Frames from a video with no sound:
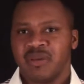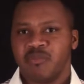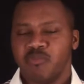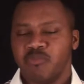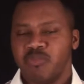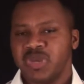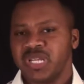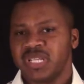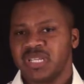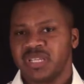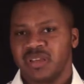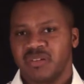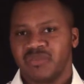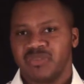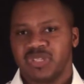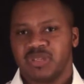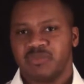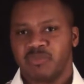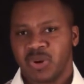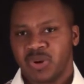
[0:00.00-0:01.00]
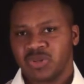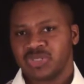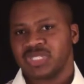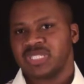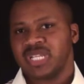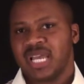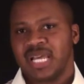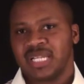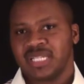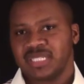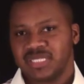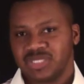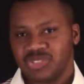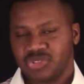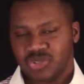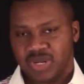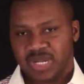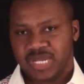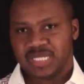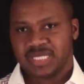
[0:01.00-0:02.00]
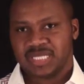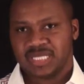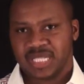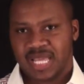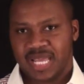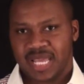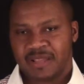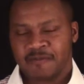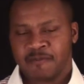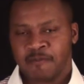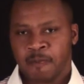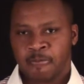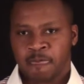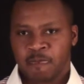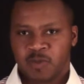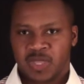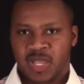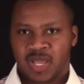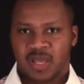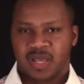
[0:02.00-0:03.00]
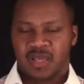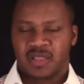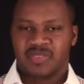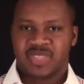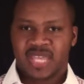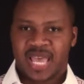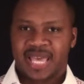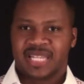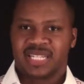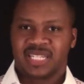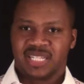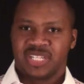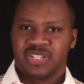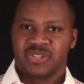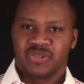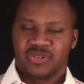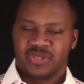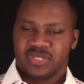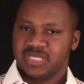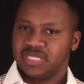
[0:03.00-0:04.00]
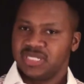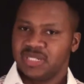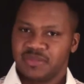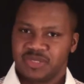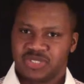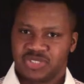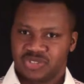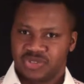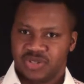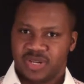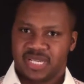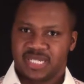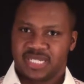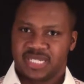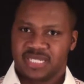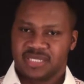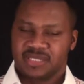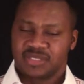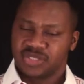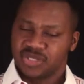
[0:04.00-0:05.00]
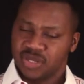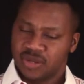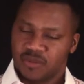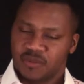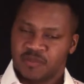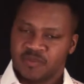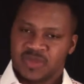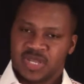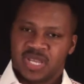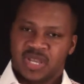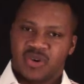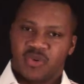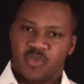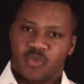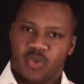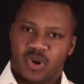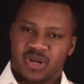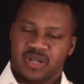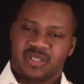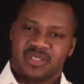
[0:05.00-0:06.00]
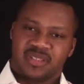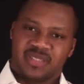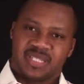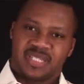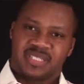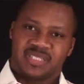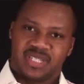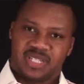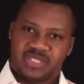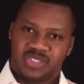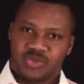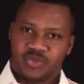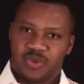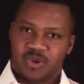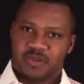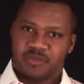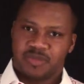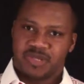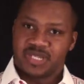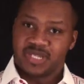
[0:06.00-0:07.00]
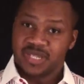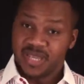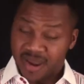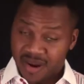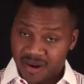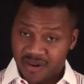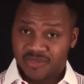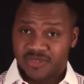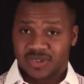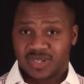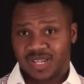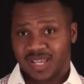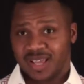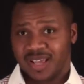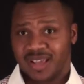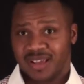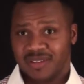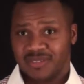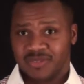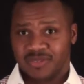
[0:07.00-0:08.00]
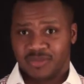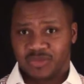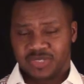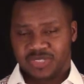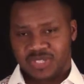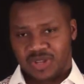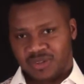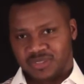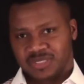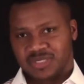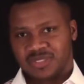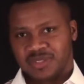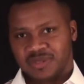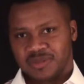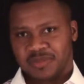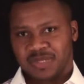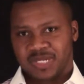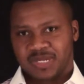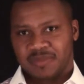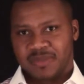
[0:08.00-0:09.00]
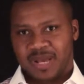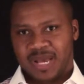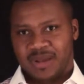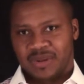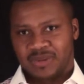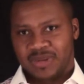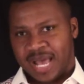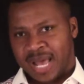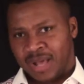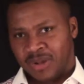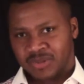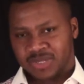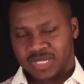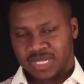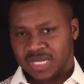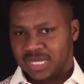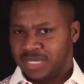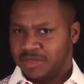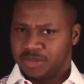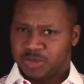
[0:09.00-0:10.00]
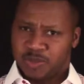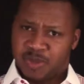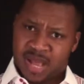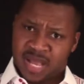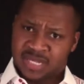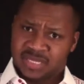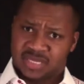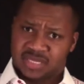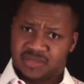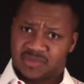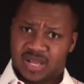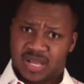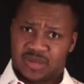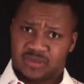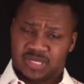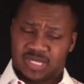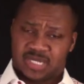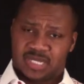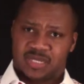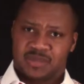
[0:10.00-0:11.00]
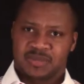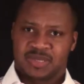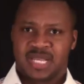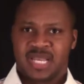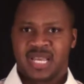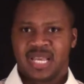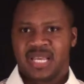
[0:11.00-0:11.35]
many of the personality traits that uh, that leader is demonstrating. So, one of the things that you want to be careful of, we talked a little bit about outcomes, positive outcomes.